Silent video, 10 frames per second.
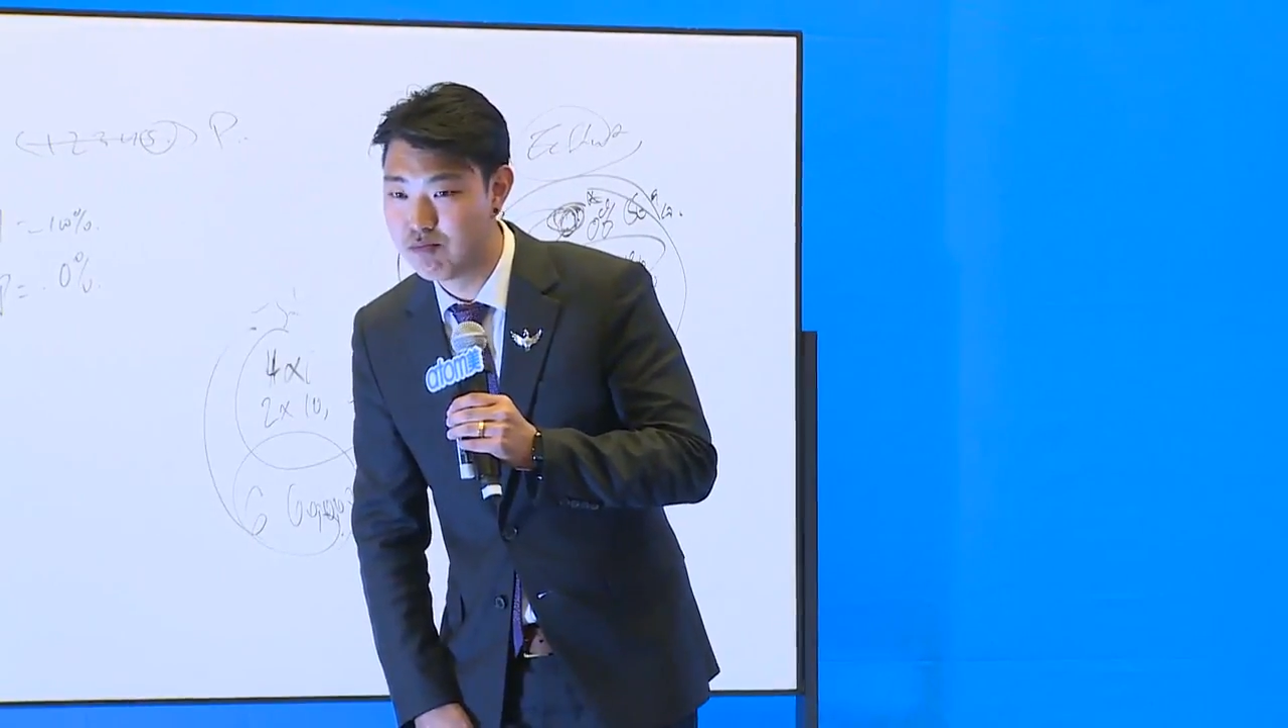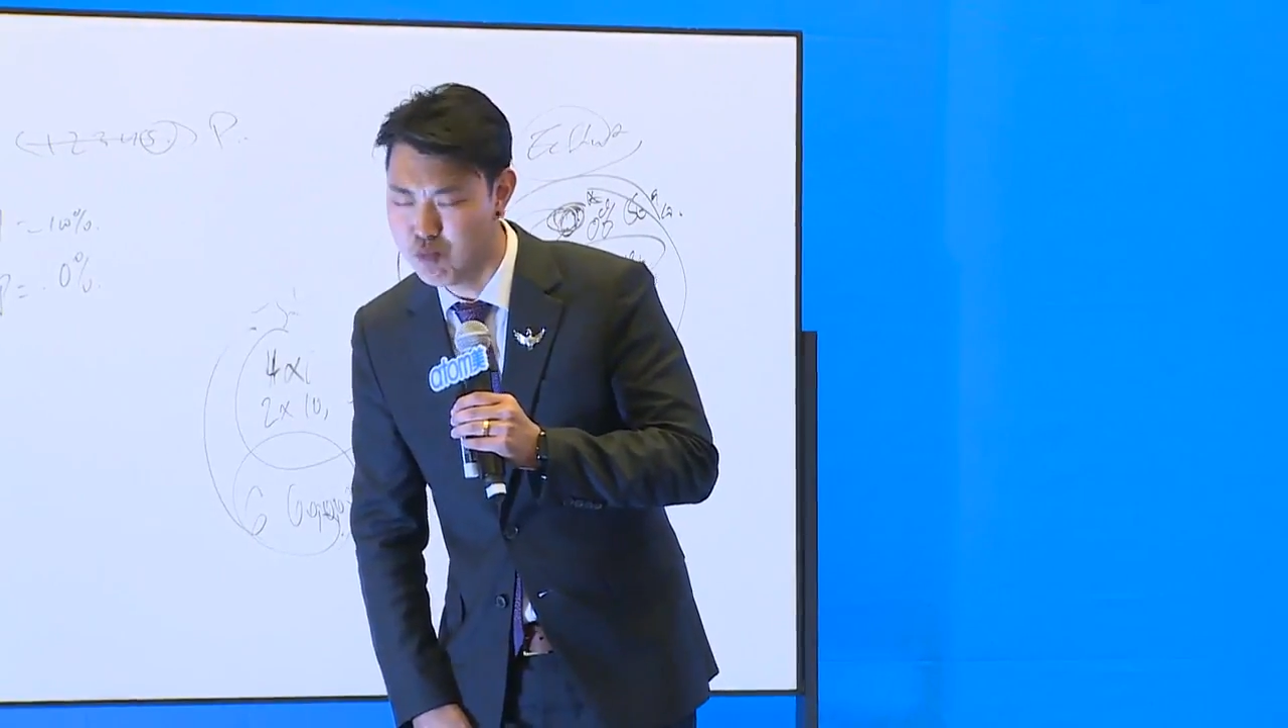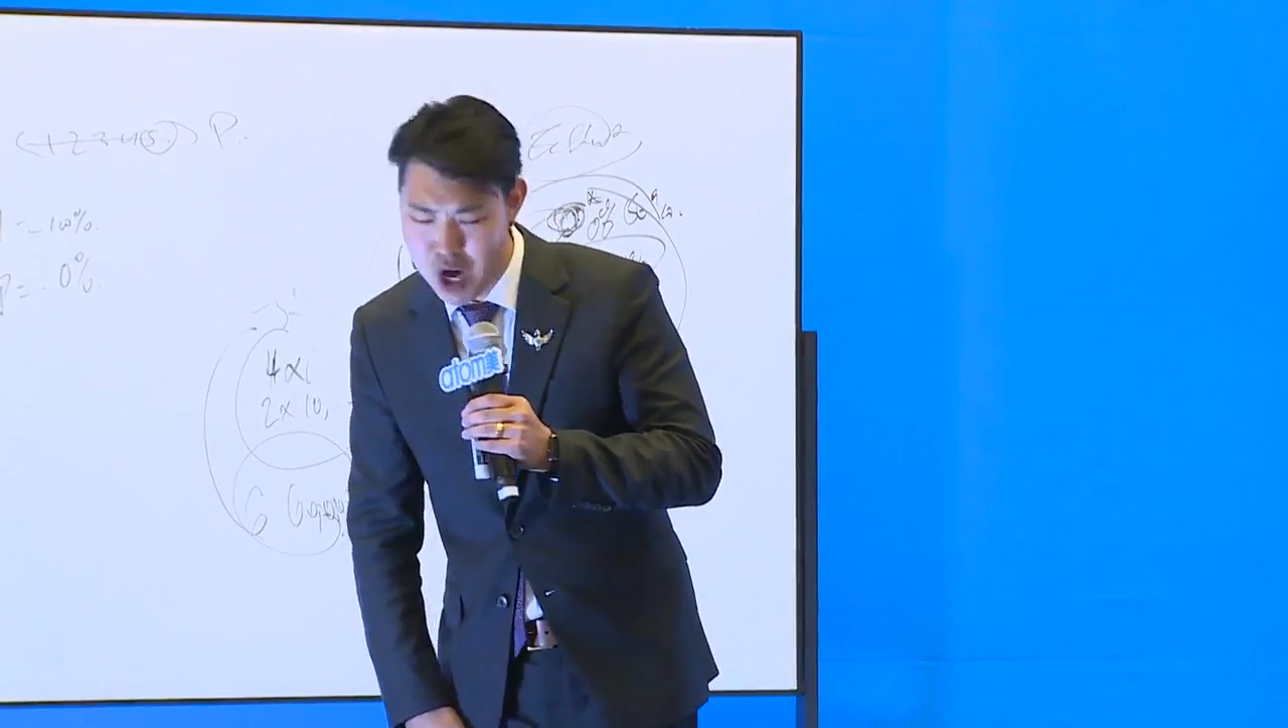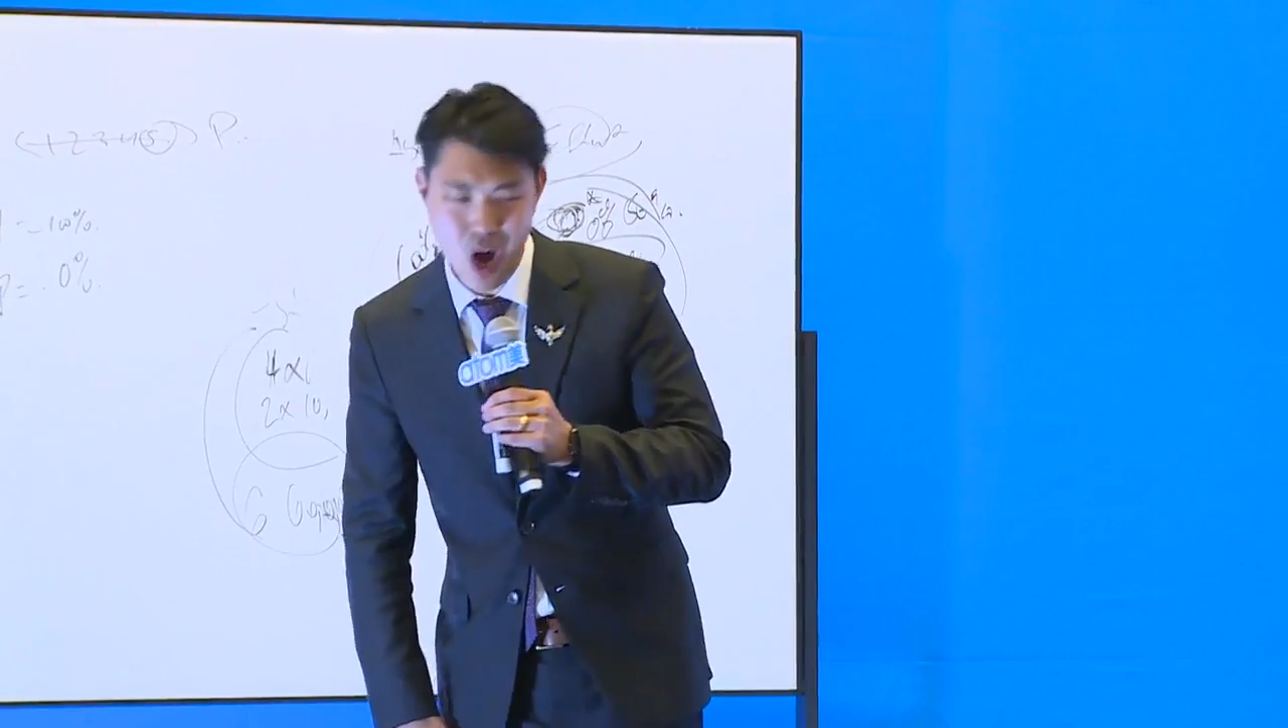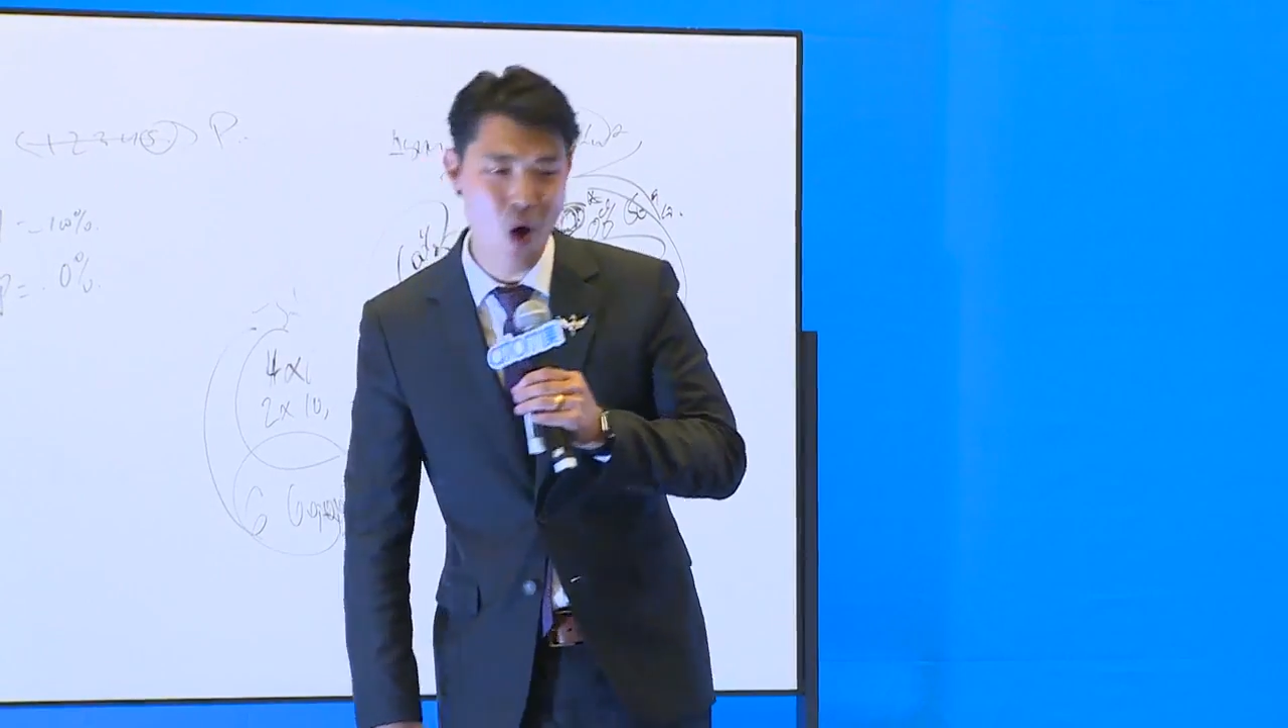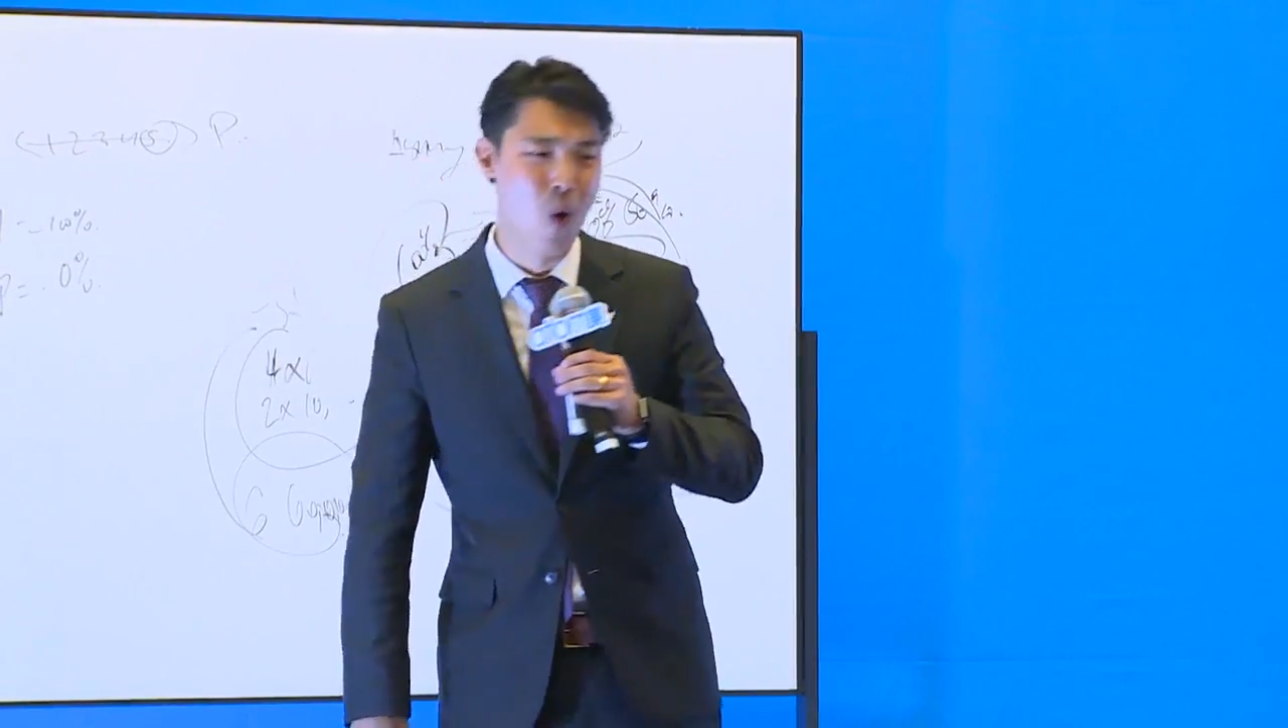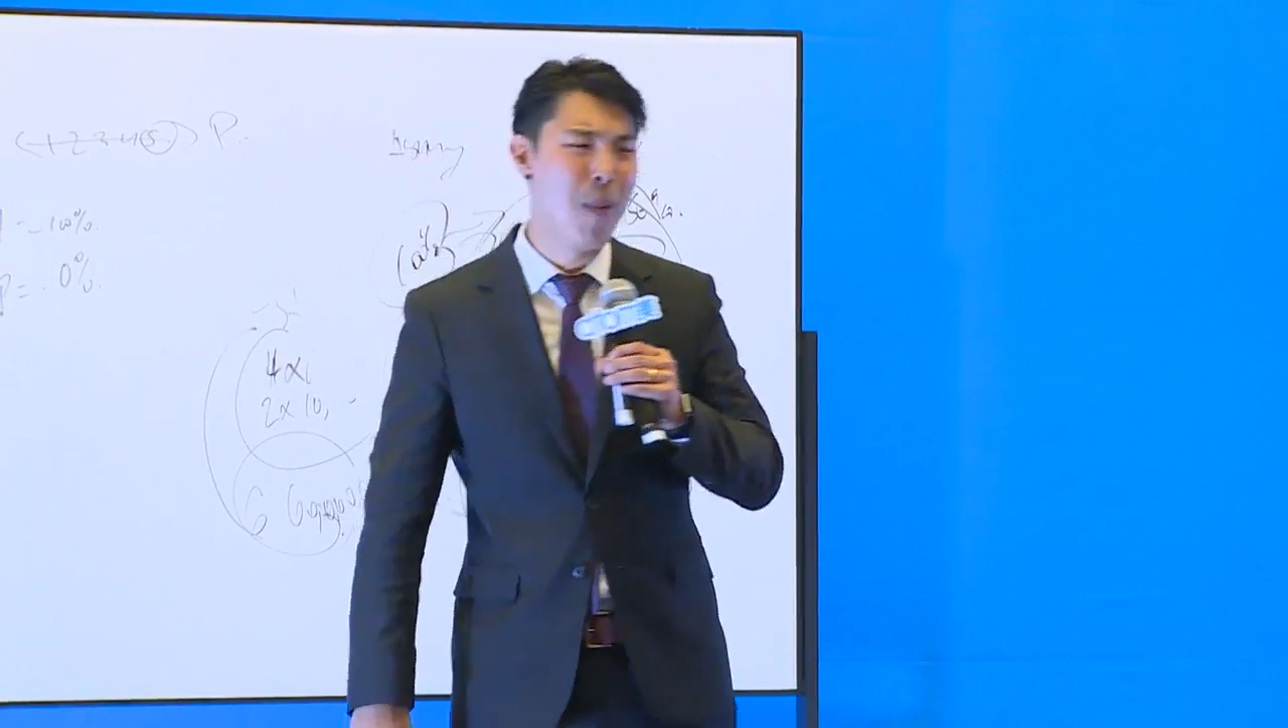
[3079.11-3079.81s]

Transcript: No,